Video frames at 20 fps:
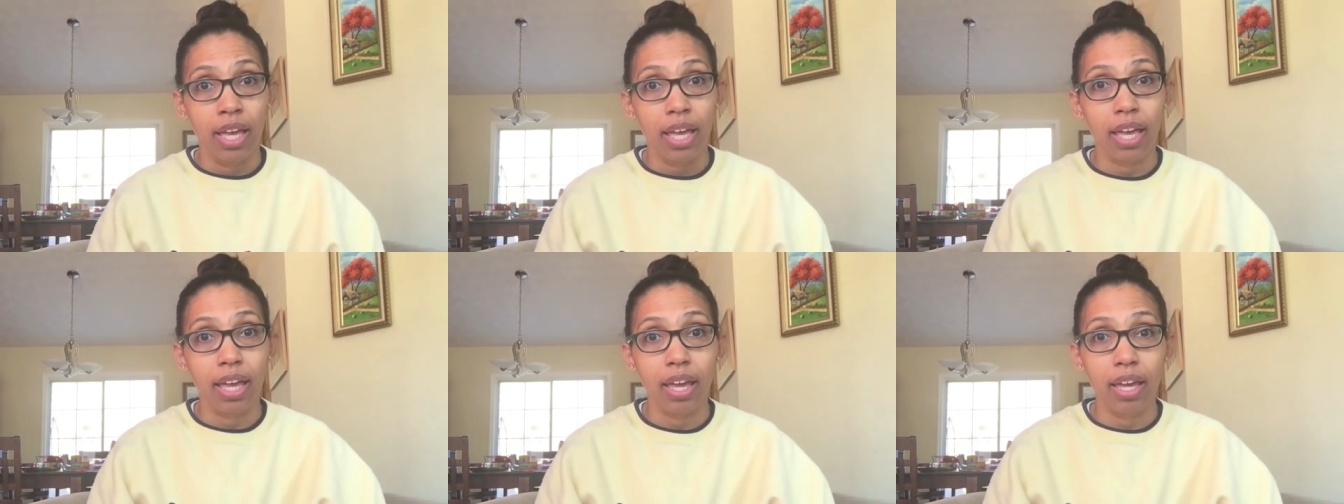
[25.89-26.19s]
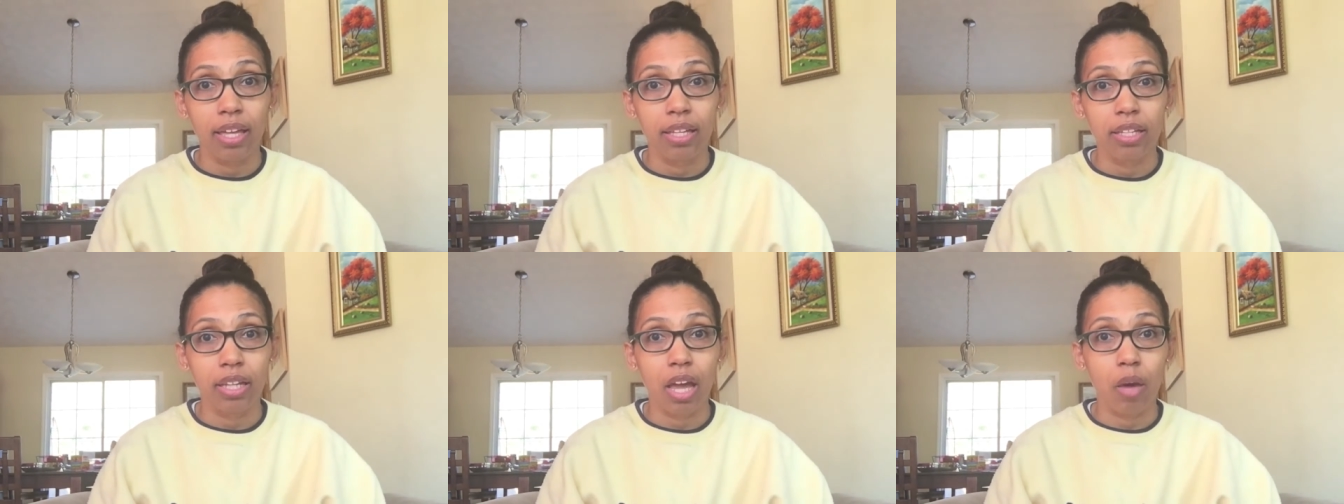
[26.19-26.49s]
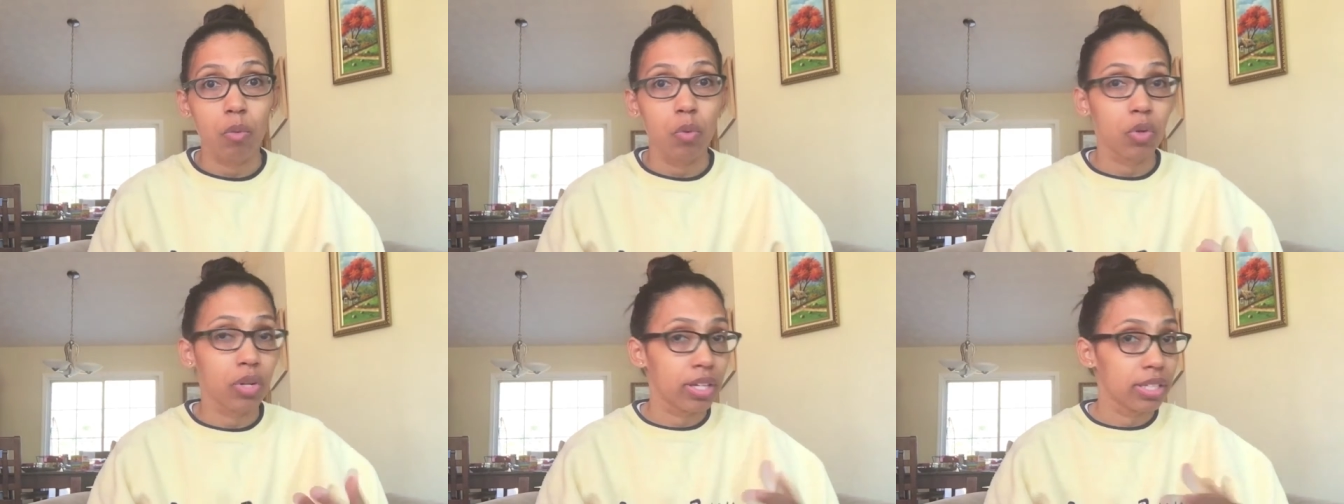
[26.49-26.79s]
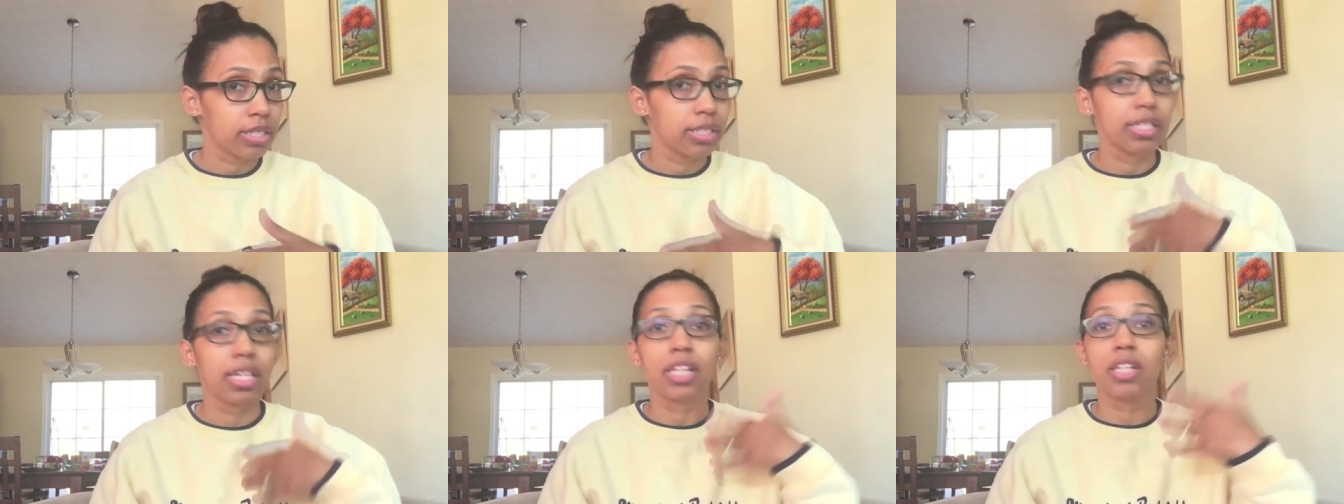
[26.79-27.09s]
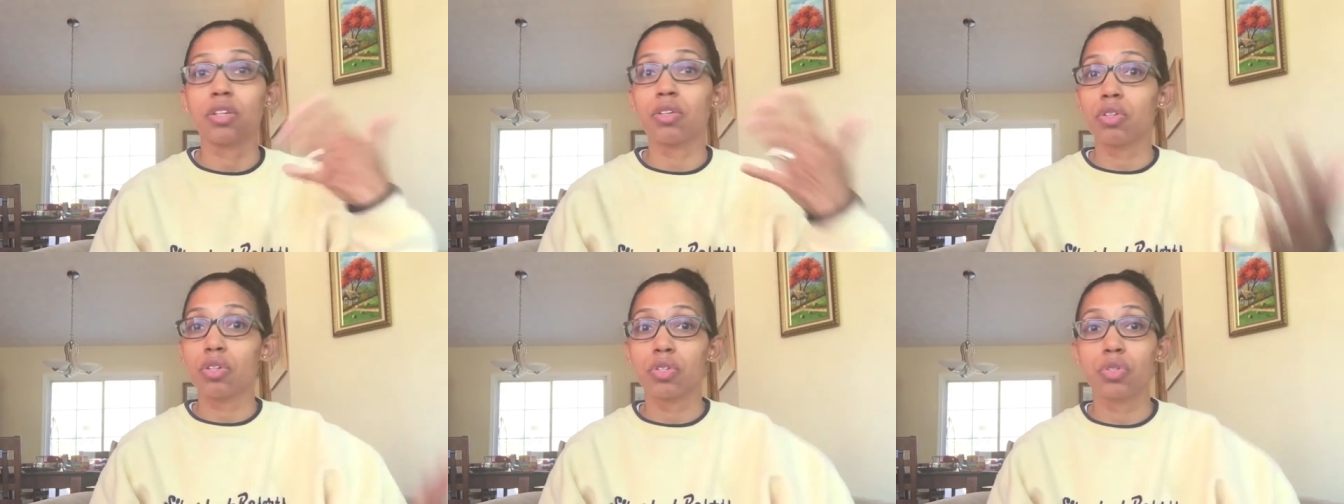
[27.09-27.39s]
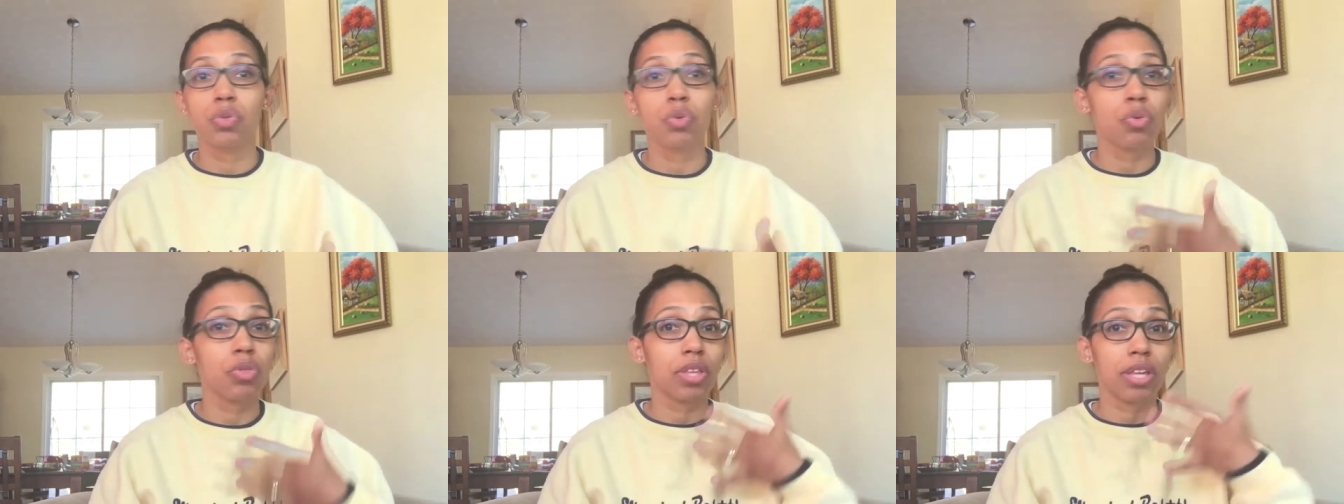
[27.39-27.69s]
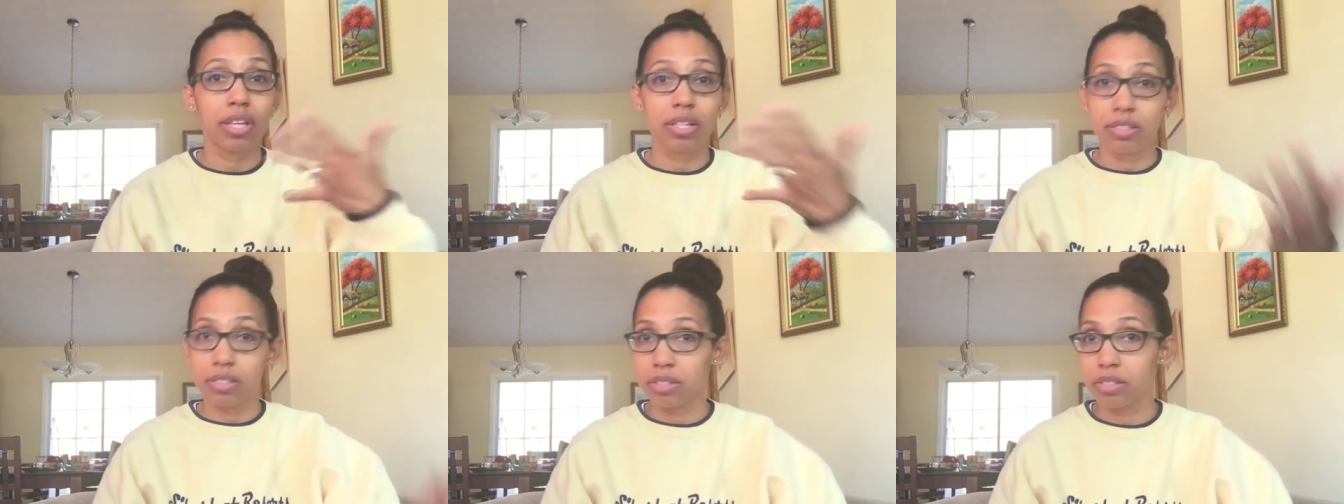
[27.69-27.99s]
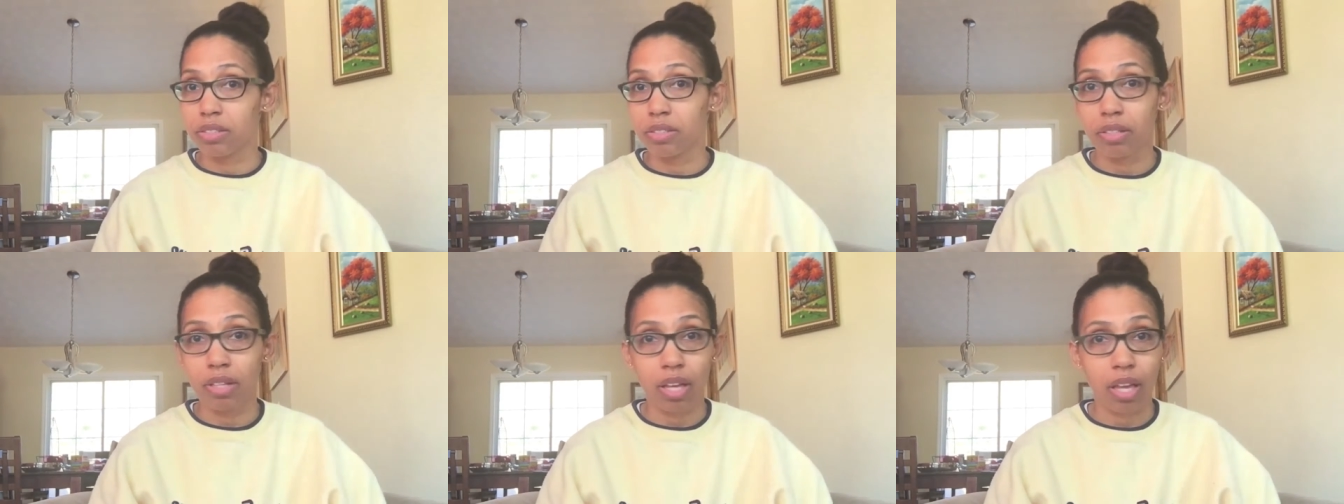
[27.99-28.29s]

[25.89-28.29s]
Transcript: And I will continue to do these